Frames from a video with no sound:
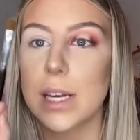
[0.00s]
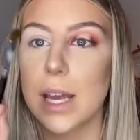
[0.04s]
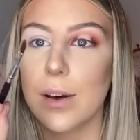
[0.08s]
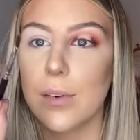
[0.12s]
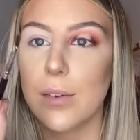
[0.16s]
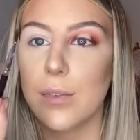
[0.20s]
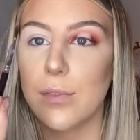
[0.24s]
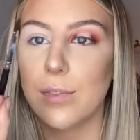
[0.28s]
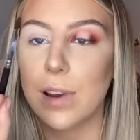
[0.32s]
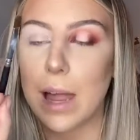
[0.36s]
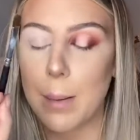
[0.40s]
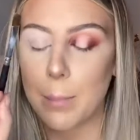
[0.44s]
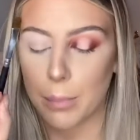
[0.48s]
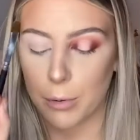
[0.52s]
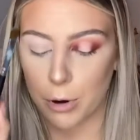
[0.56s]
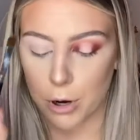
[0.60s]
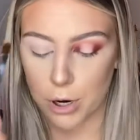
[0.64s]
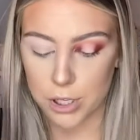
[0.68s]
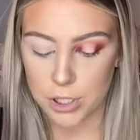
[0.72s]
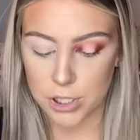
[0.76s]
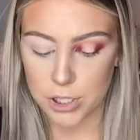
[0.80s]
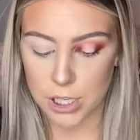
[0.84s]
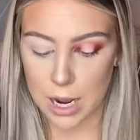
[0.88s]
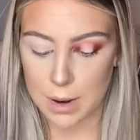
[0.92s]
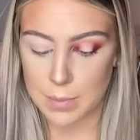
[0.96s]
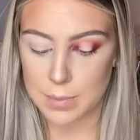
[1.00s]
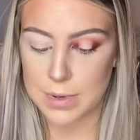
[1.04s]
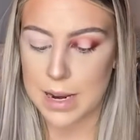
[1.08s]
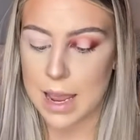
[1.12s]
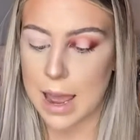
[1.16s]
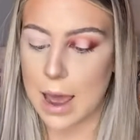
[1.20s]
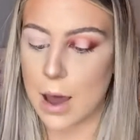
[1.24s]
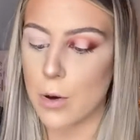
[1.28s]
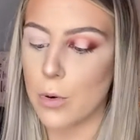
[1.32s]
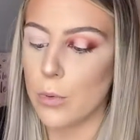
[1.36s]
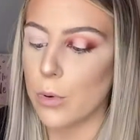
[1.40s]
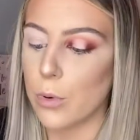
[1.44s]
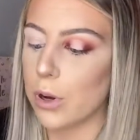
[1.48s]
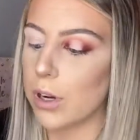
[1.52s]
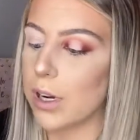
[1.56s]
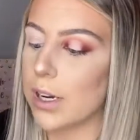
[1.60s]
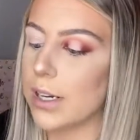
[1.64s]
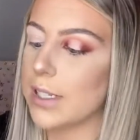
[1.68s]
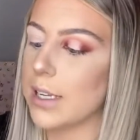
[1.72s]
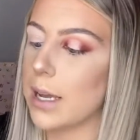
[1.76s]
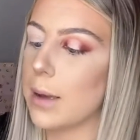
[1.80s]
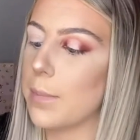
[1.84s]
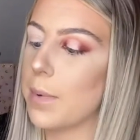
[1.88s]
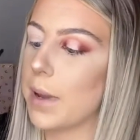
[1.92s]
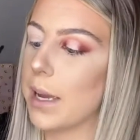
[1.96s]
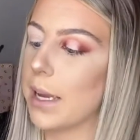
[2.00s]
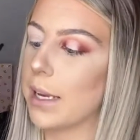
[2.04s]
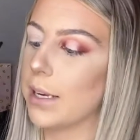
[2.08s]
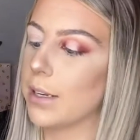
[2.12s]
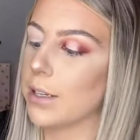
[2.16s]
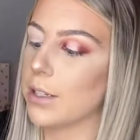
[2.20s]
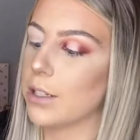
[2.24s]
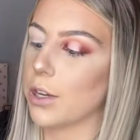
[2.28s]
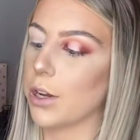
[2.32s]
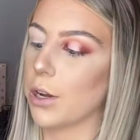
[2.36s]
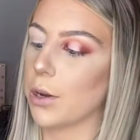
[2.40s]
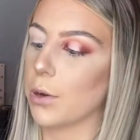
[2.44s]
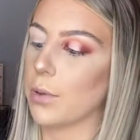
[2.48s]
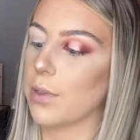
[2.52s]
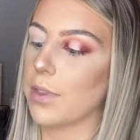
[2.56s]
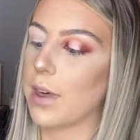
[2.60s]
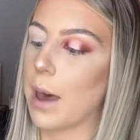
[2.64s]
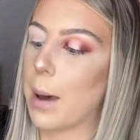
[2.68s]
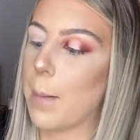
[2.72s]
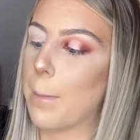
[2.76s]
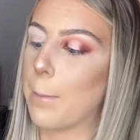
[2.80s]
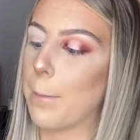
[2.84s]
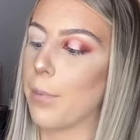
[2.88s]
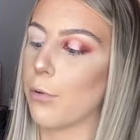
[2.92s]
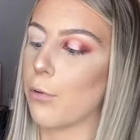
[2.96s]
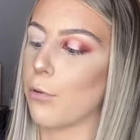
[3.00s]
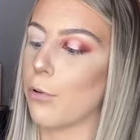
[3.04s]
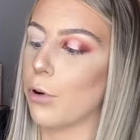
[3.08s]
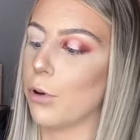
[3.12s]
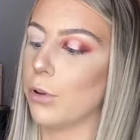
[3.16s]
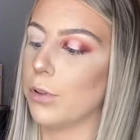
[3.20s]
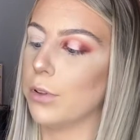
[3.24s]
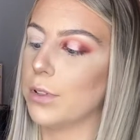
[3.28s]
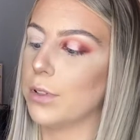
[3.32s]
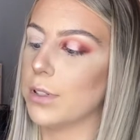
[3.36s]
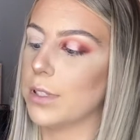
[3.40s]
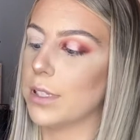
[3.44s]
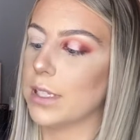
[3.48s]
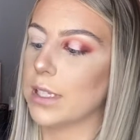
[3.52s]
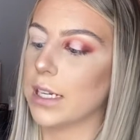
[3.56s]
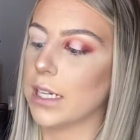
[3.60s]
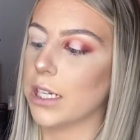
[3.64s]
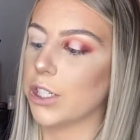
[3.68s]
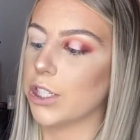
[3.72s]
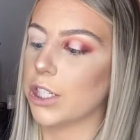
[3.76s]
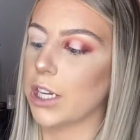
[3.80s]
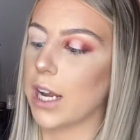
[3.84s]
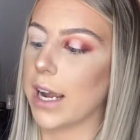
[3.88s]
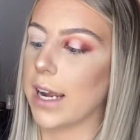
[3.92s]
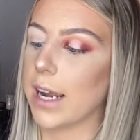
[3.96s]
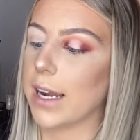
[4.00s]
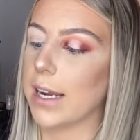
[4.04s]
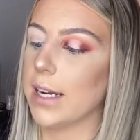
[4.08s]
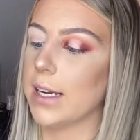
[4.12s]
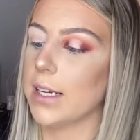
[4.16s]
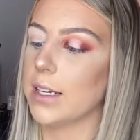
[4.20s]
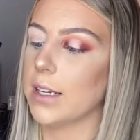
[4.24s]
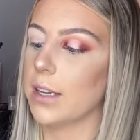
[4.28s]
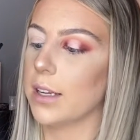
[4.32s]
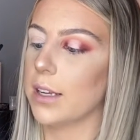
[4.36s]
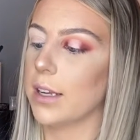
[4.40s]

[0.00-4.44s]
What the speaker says: a flat brush, I'm now going to dip into that bronzy shade,